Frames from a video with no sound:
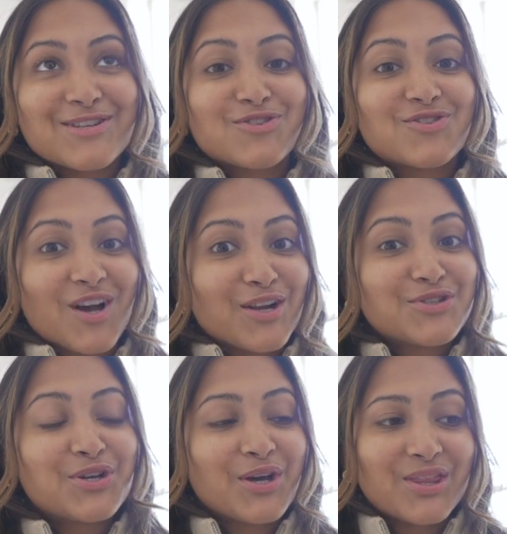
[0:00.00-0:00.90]

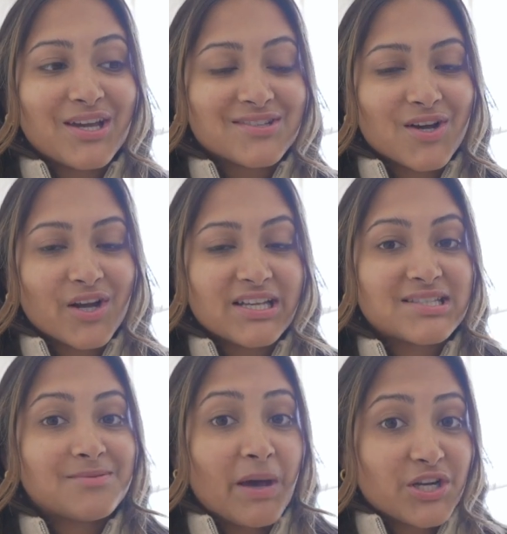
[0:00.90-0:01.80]
such good things on it,
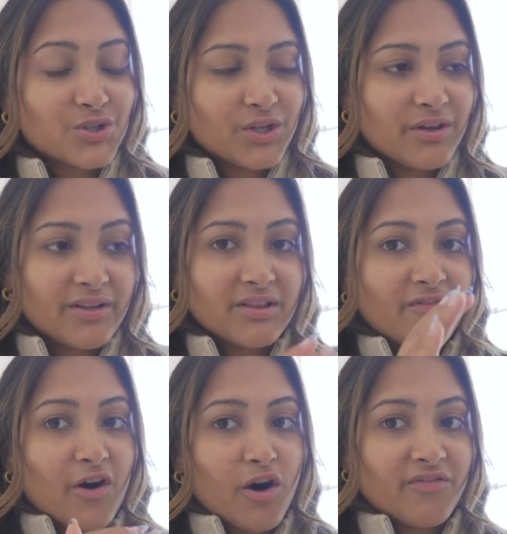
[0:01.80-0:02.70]
especially like the
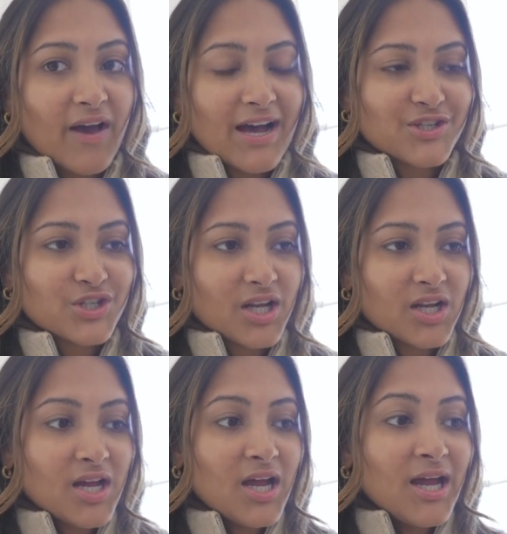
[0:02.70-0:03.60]
fall
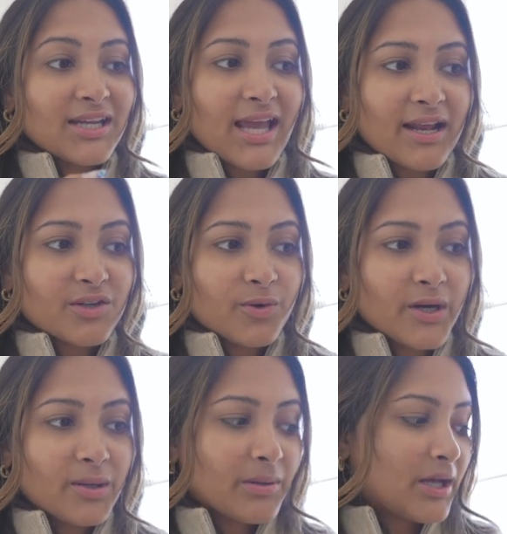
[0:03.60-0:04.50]
fashion
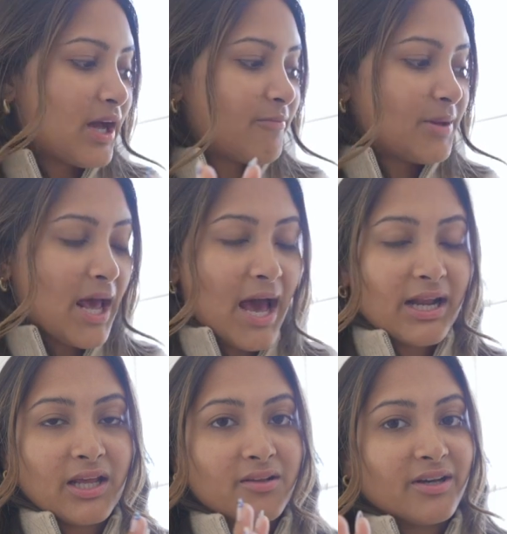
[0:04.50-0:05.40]
category. But I've been
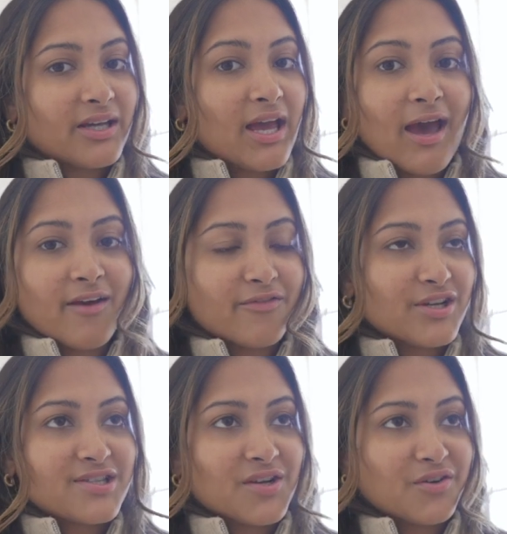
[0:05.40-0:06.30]
adding like
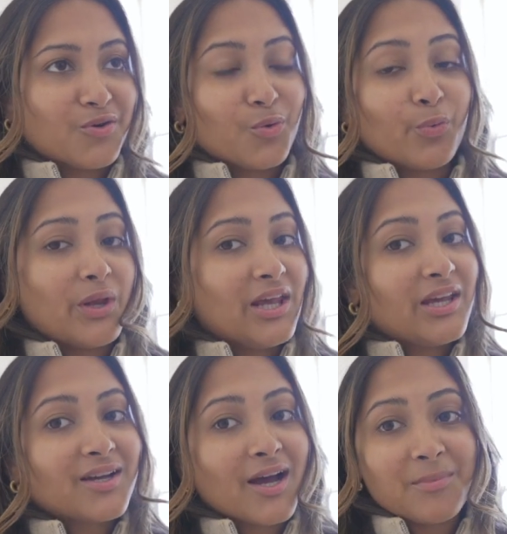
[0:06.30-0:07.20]
every single
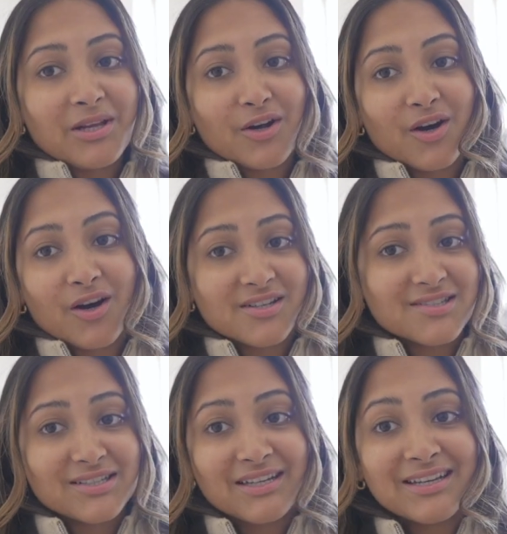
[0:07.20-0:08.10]
week. I mean,
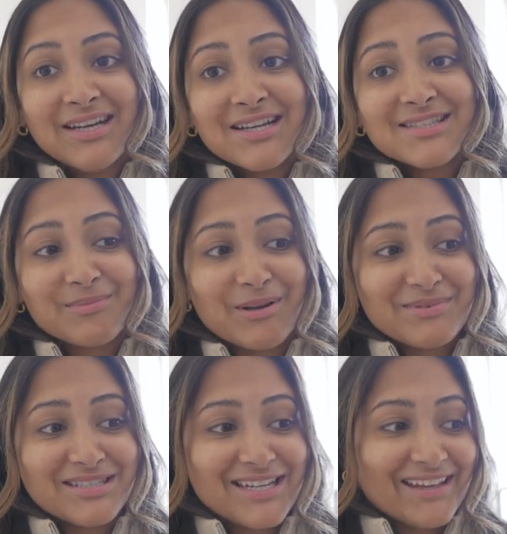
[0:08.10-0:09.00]
honestly,
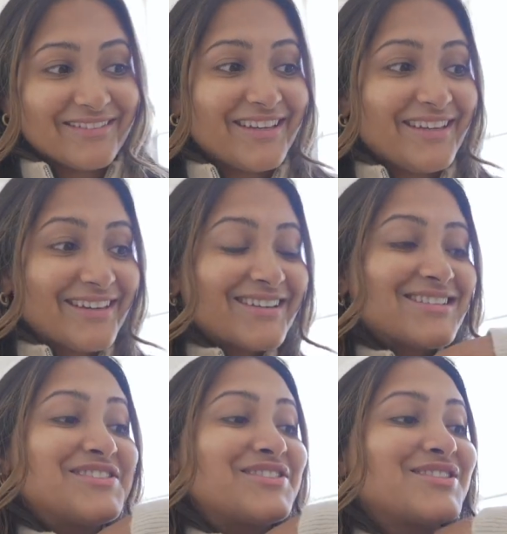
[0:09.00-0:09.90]
sometimes daily, because
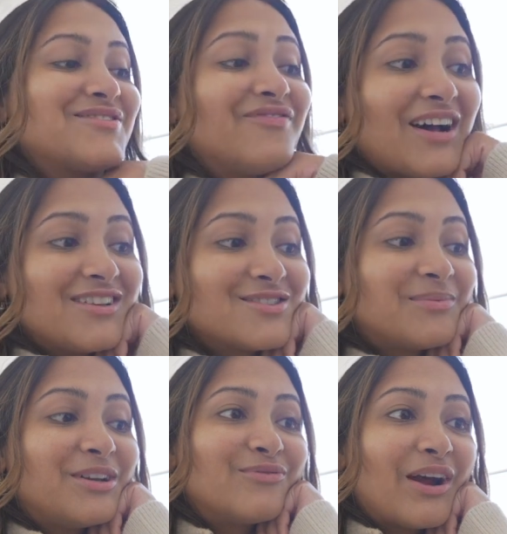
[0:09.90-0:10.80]
I just find so
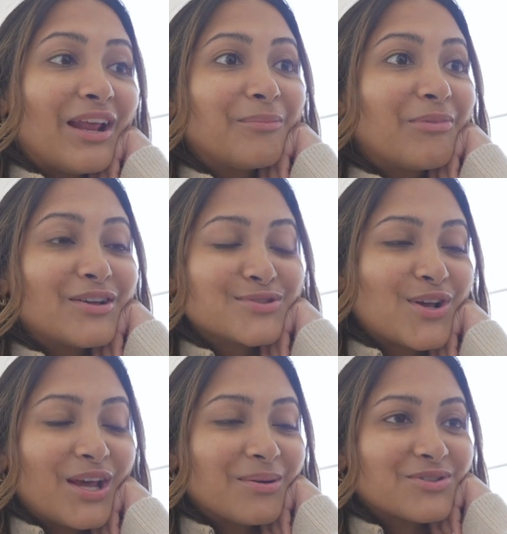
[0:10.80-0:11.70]
many random things
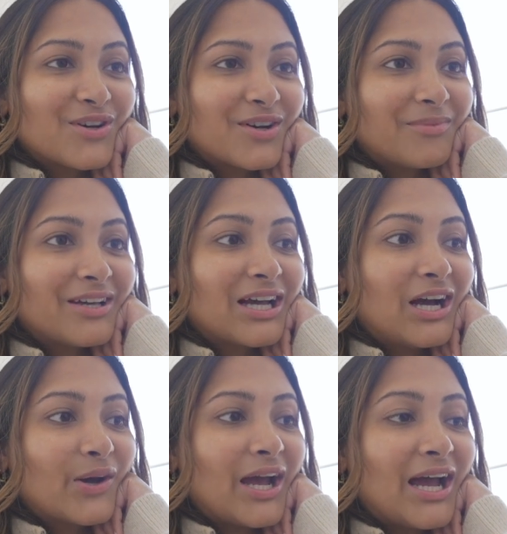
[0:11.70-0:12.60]
on Amazon. I'm like,
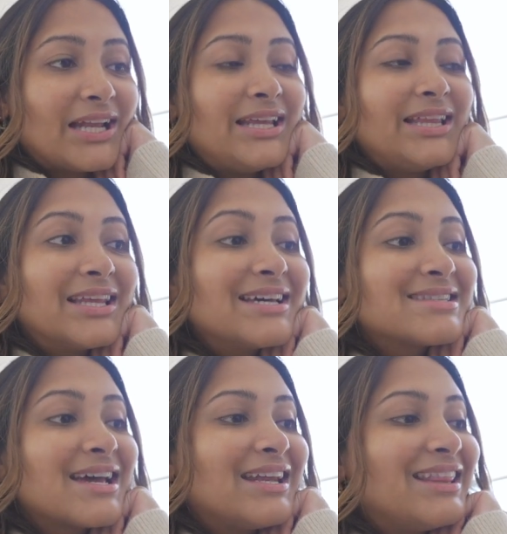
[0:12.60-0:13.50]
okay, I need
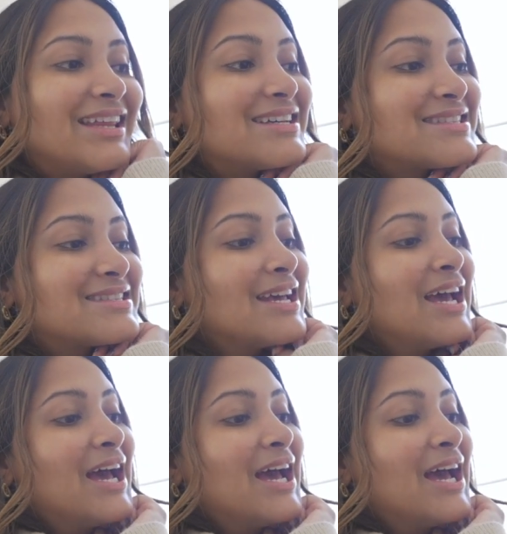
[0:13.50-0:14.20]
this, I need this,